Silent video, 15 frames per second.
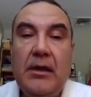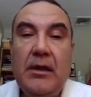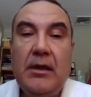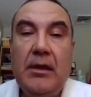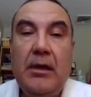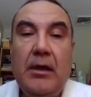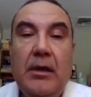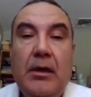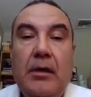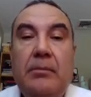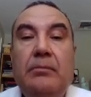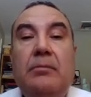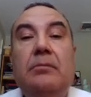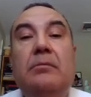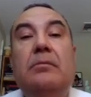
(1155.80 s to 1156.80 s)
um,
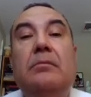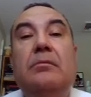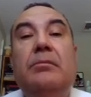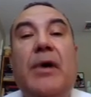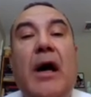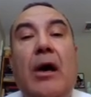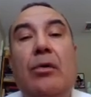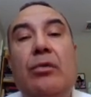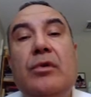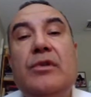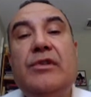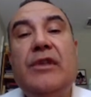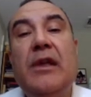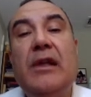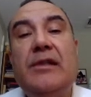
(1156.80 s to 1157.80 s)
power is
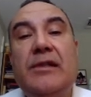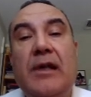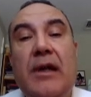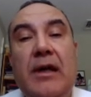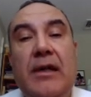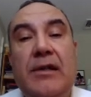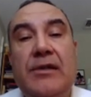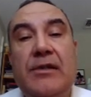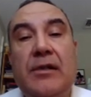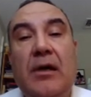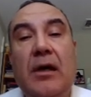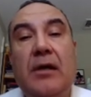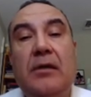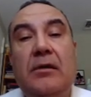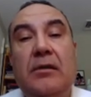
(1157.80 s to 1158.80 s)
as high as
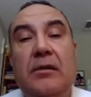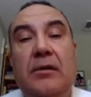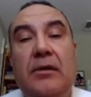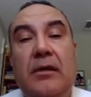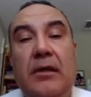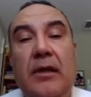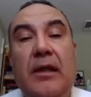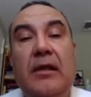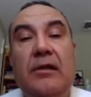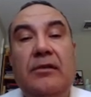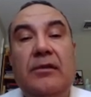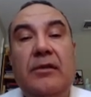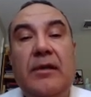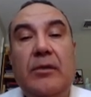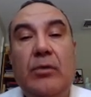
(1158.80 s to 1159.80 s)

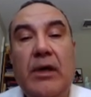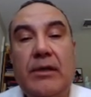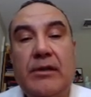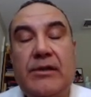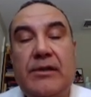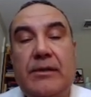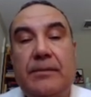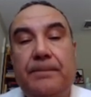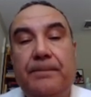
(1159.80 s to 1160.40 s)
183 watts.